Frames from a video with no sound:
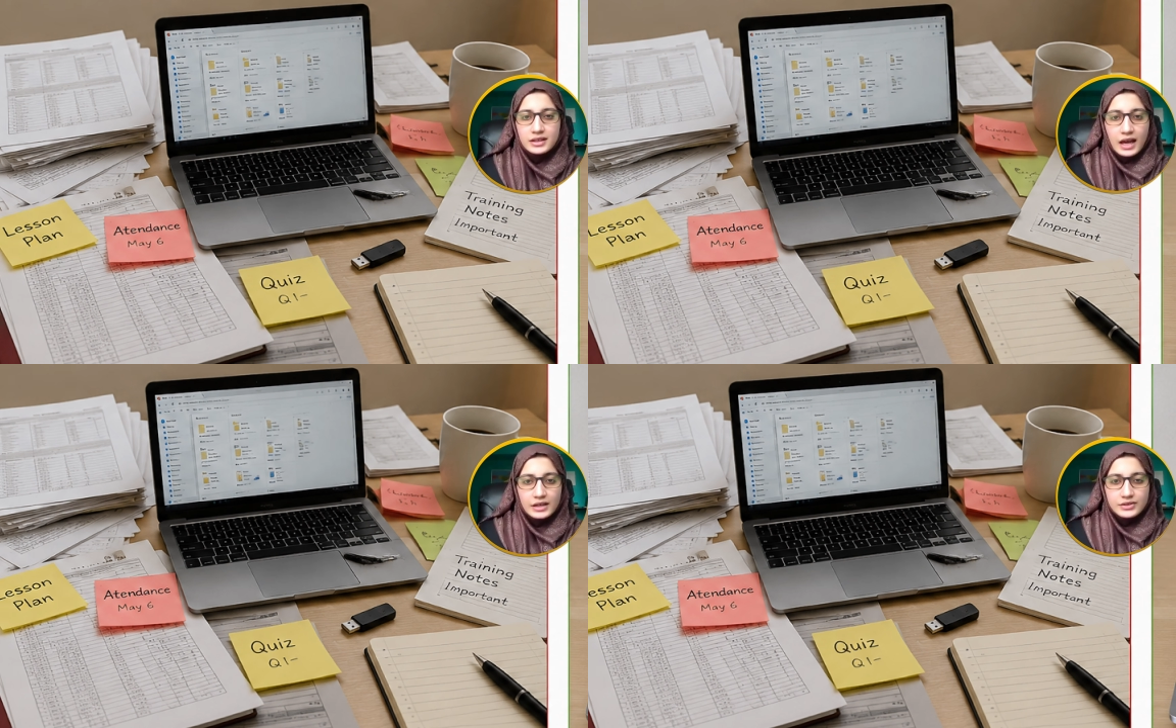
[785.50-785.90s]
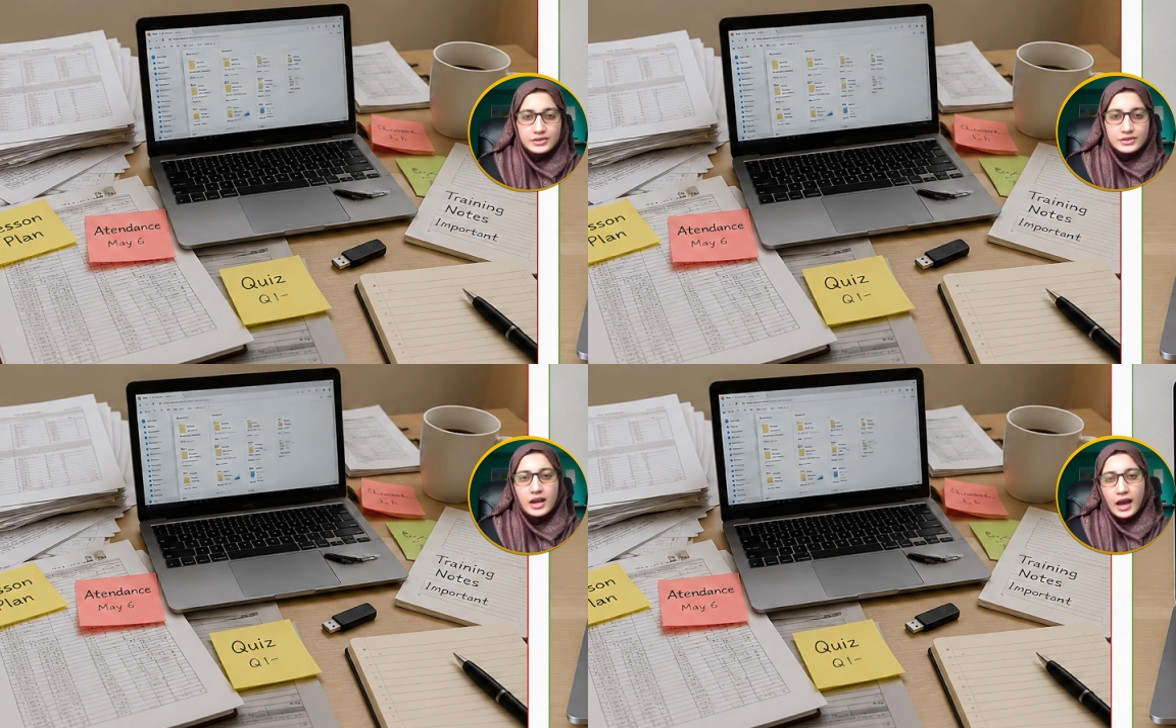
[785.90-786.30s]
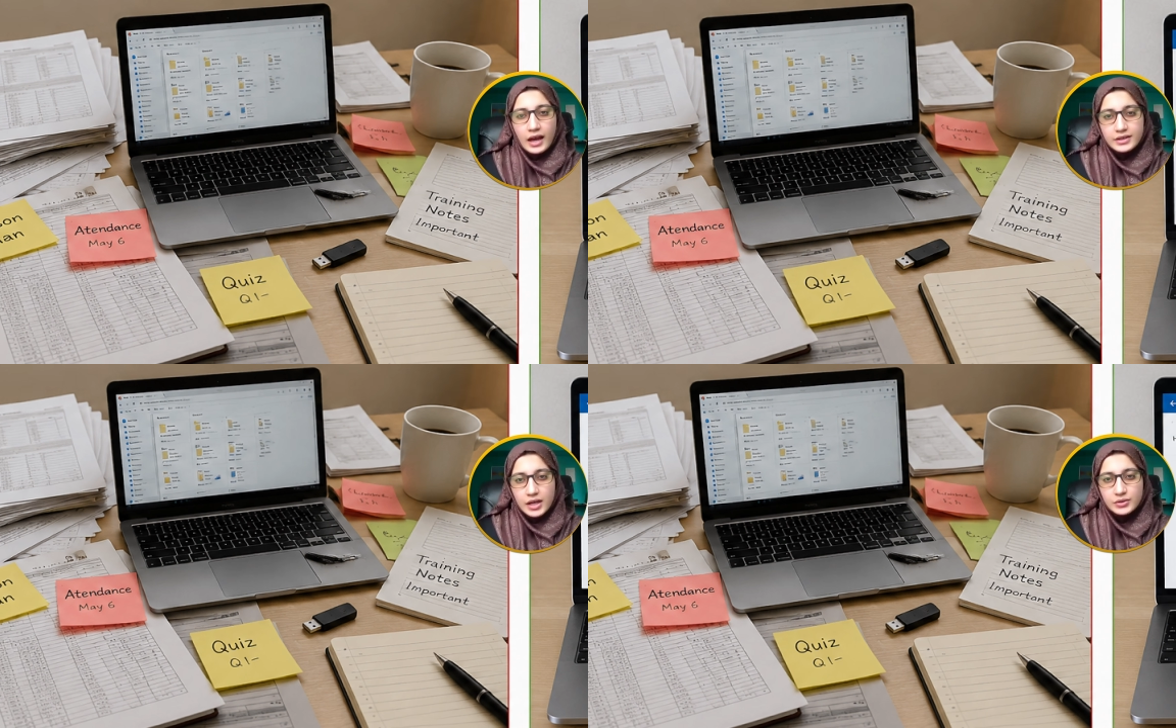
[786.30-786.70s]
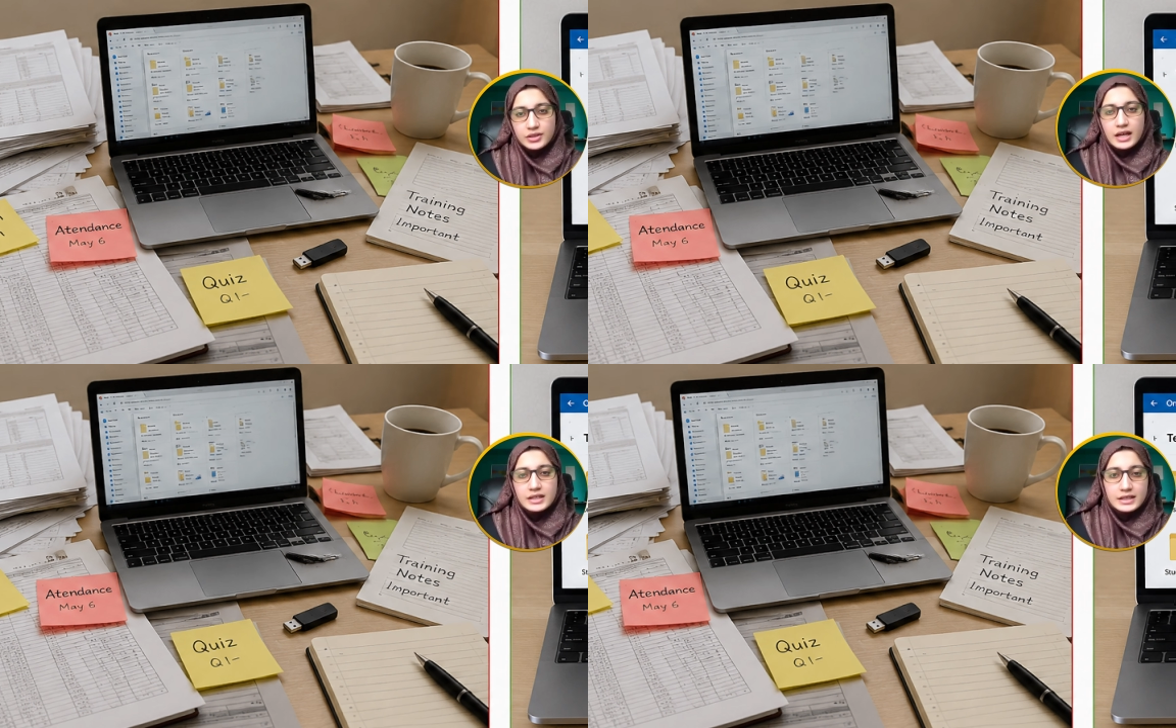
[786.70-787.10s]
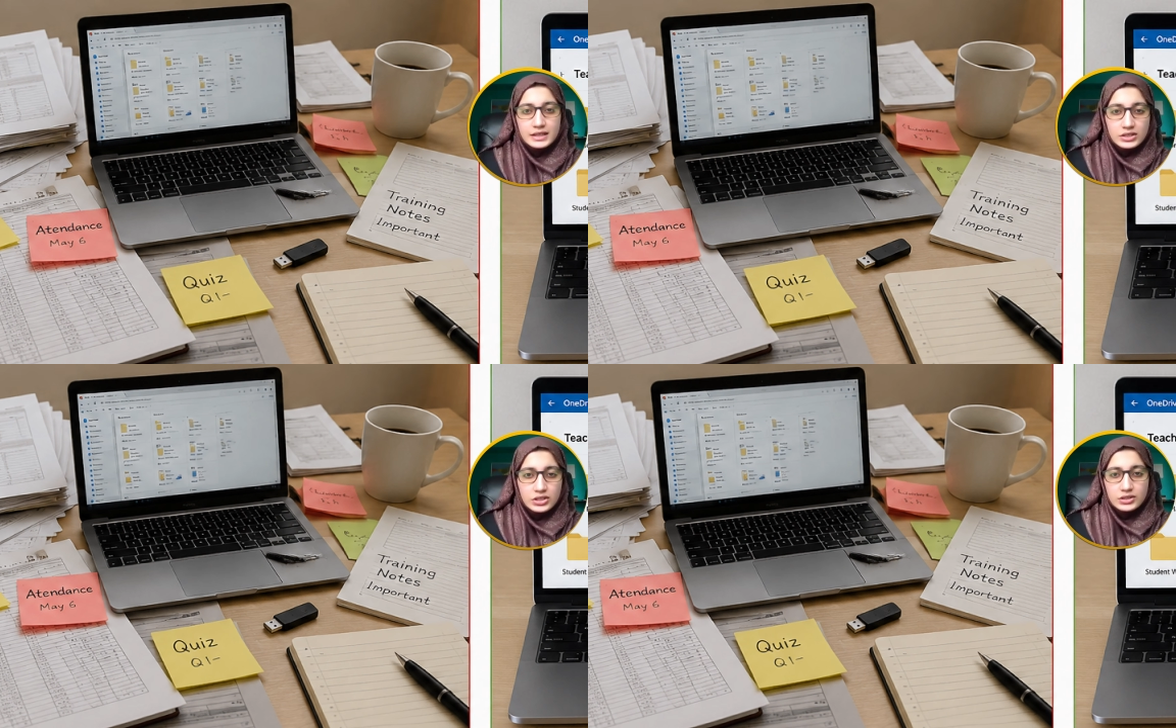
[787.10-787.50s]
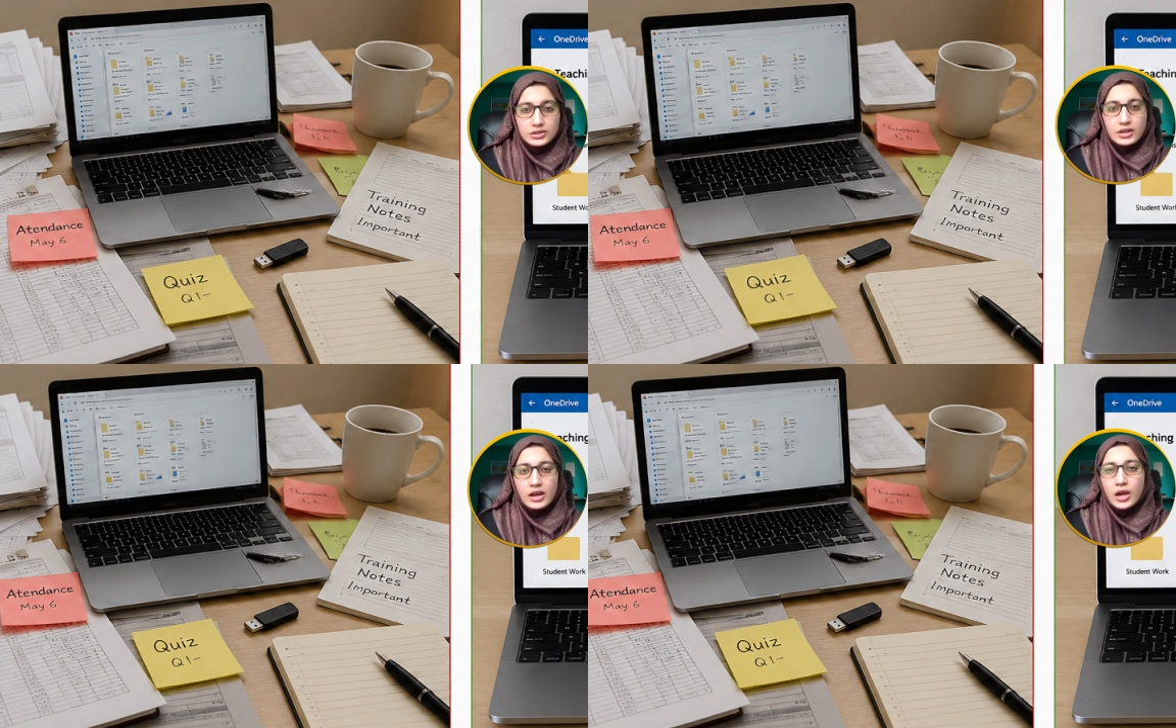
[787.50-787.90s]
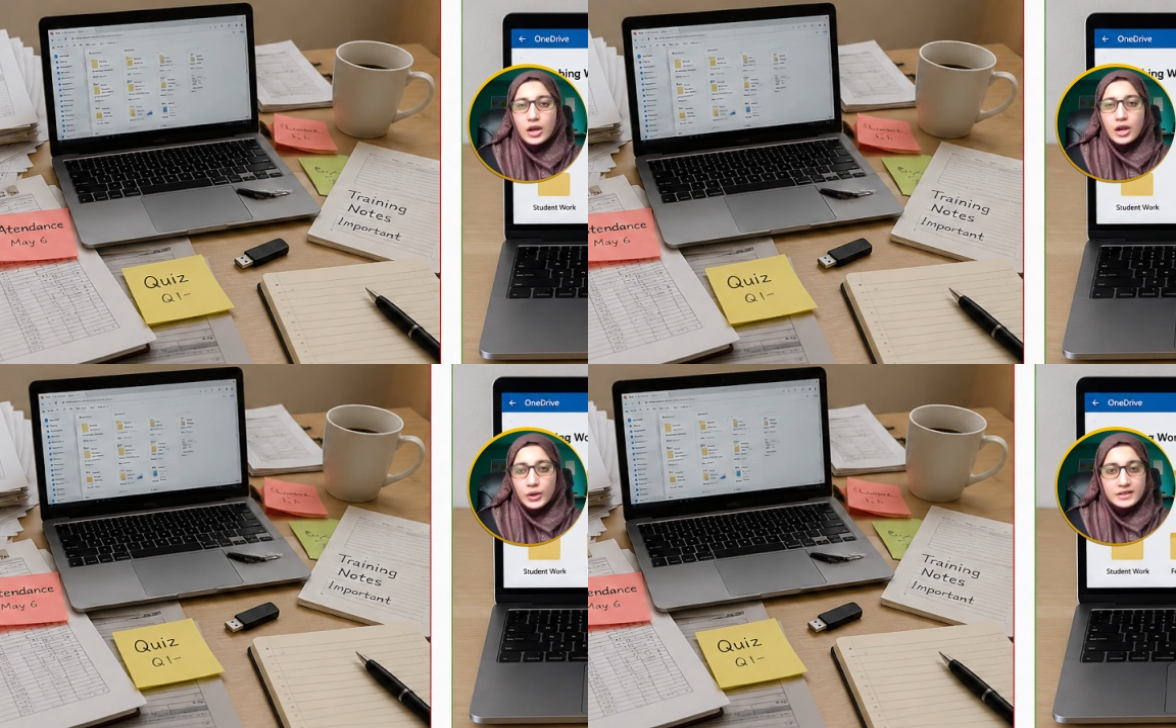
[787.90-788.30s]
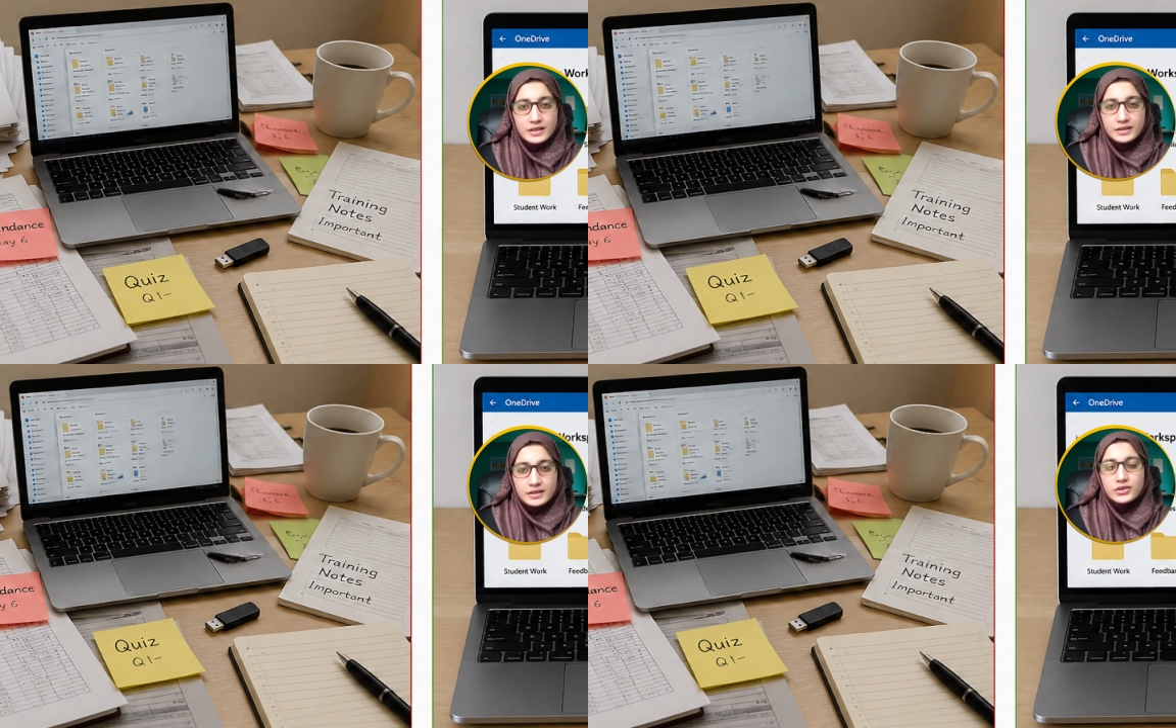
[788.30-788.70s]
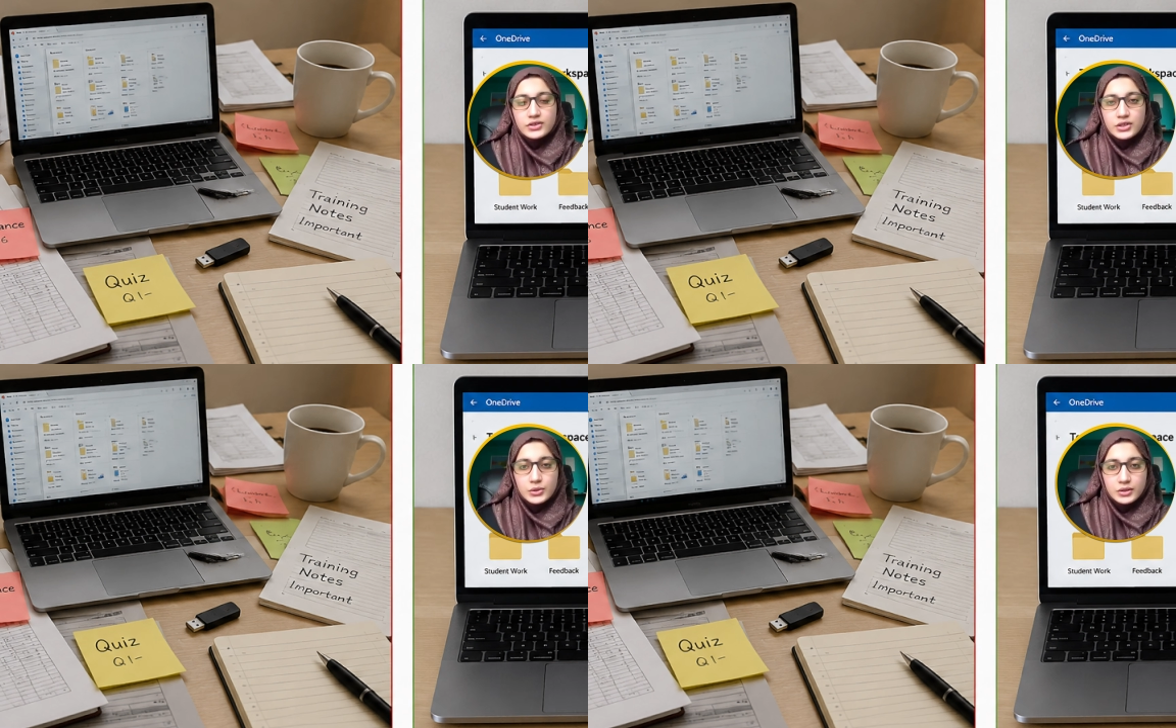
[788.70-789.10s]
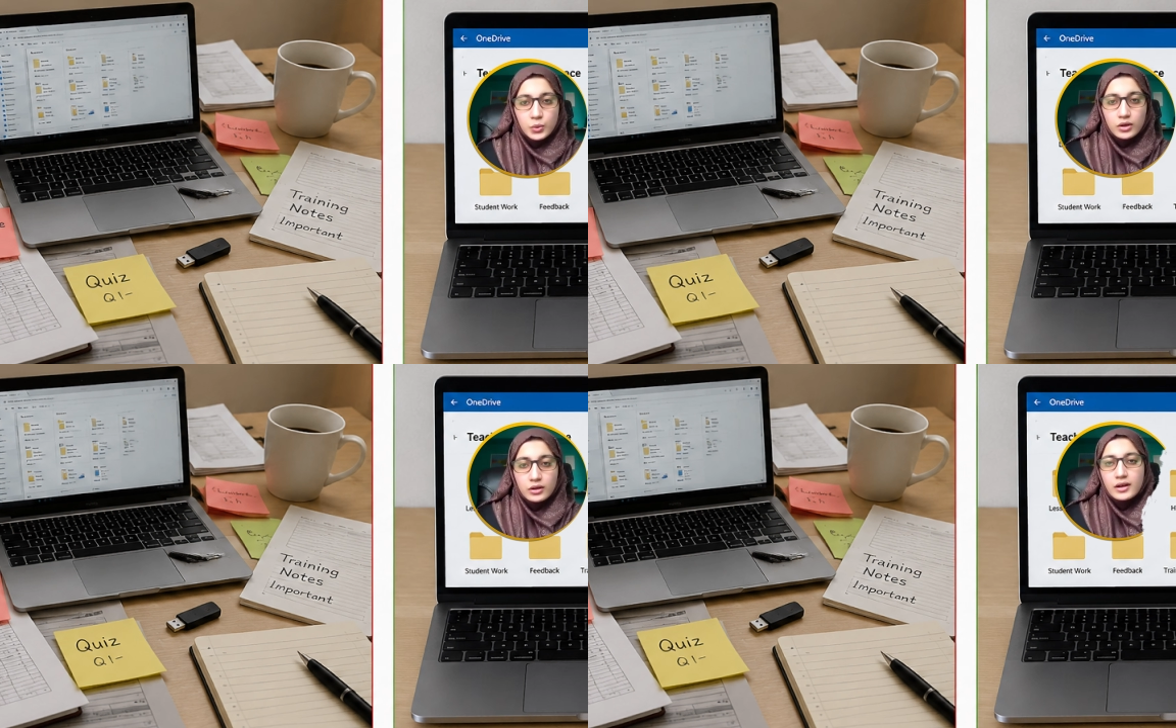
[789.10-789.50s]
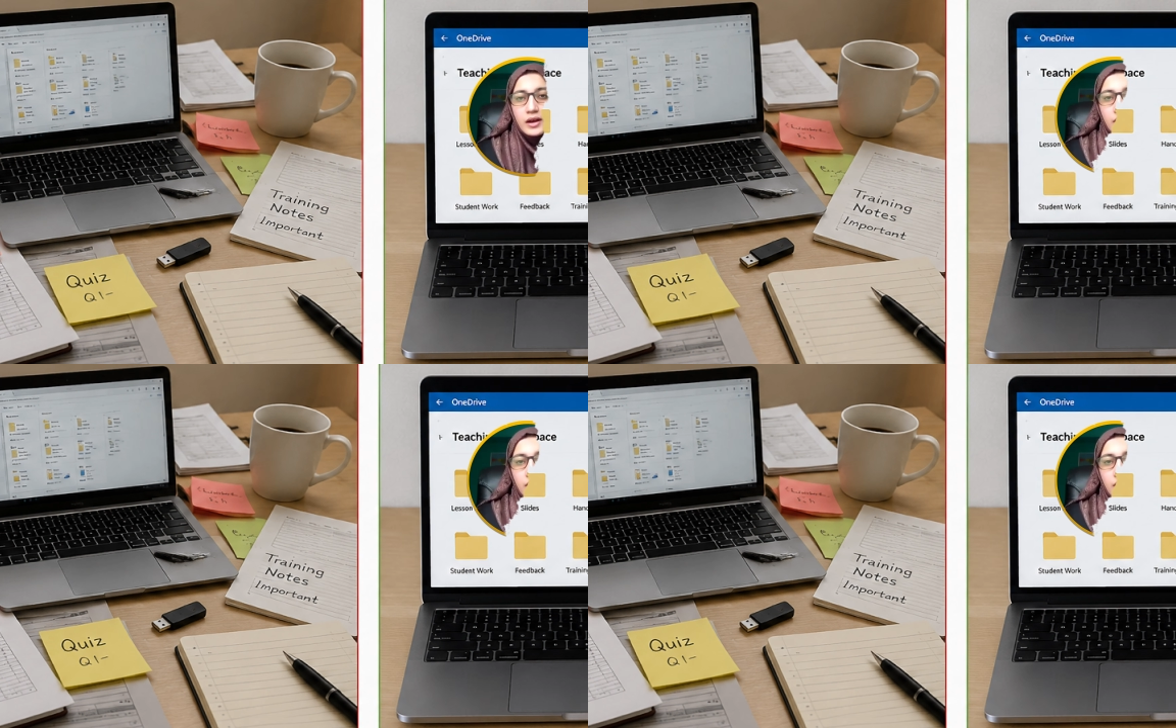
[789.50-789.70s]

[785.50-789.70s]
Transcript: slides, handouts, attendance sheets, quizzes, student work,